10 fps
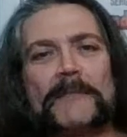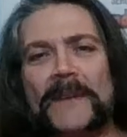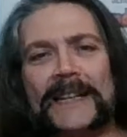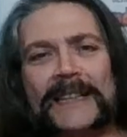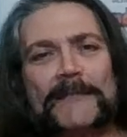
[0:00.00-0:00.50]
at
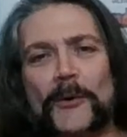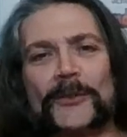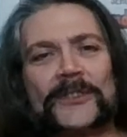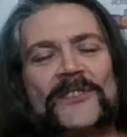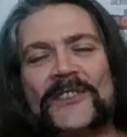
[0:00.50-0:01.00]
many
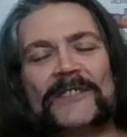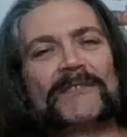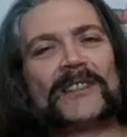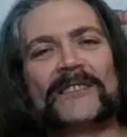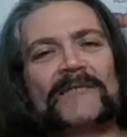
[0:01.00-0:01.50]
protests.
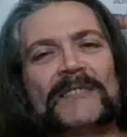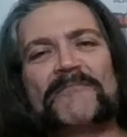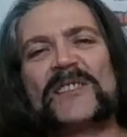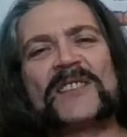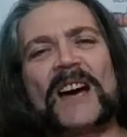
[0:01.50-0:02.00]

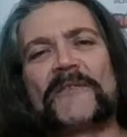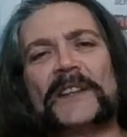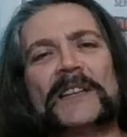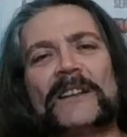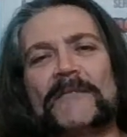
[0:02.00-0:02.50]
It's
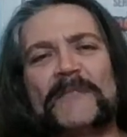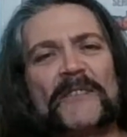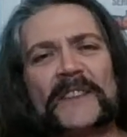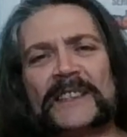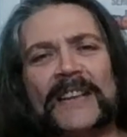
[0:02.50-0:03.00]
nothing, no,
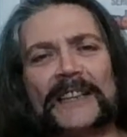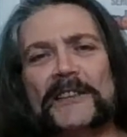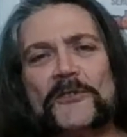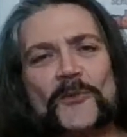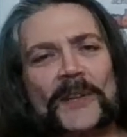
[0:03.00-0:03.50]
nothing
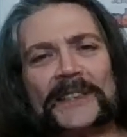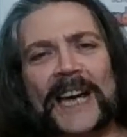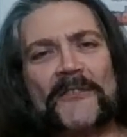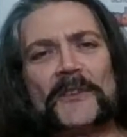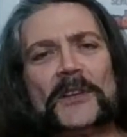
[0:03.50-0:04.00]
unusual,
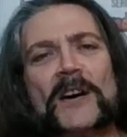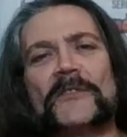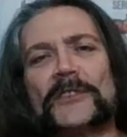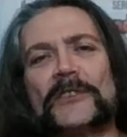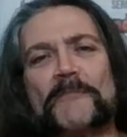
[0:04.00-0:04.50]
nothing you
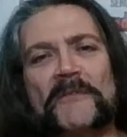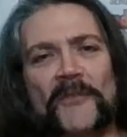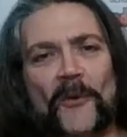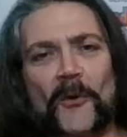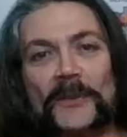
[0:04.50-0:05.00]
haven't heard
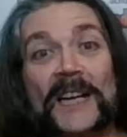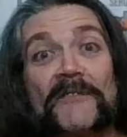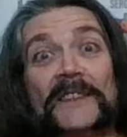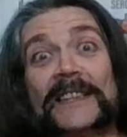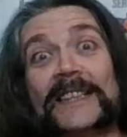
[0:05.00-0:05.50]
before,
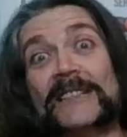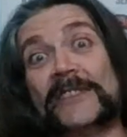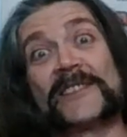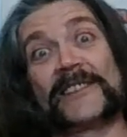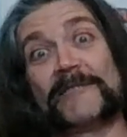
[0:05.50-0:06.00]
nothing they
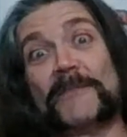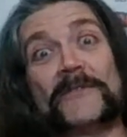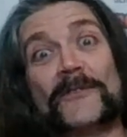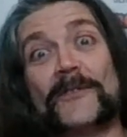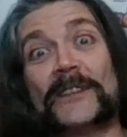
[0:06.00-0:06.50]
haven't seen
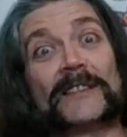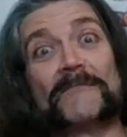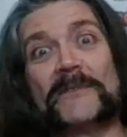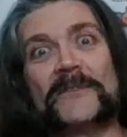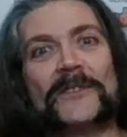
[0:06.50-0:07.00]
before and
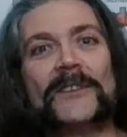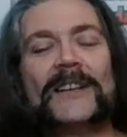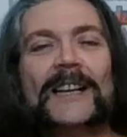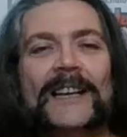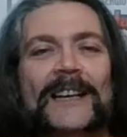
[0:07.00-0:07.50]
heard before.
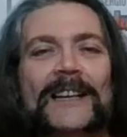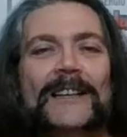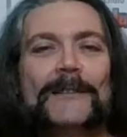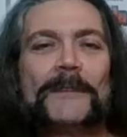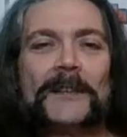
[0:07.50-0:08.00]

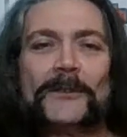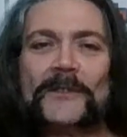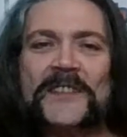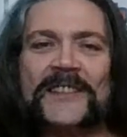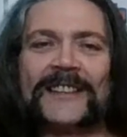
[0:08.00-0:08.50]
But all
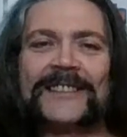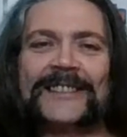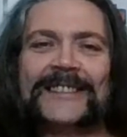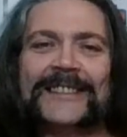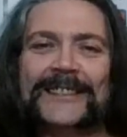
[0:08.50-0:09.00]
of a
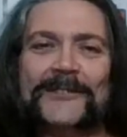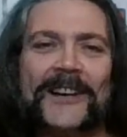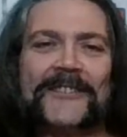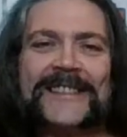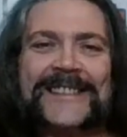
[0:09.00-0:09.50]
sudden, you
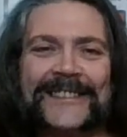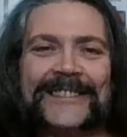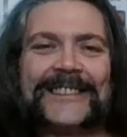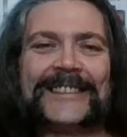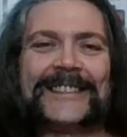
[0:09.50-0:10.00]
are
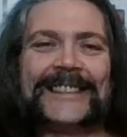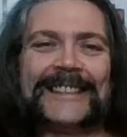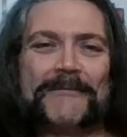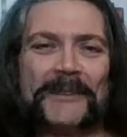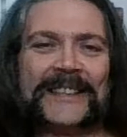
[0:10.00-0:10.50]
insulting a
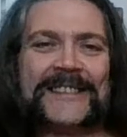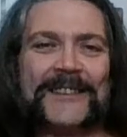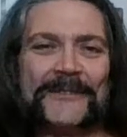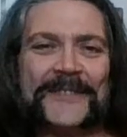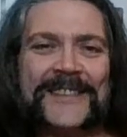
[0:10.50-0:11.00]
police
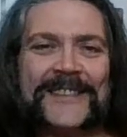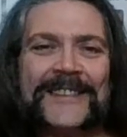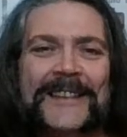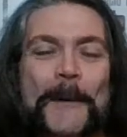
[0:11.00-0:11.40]
officer,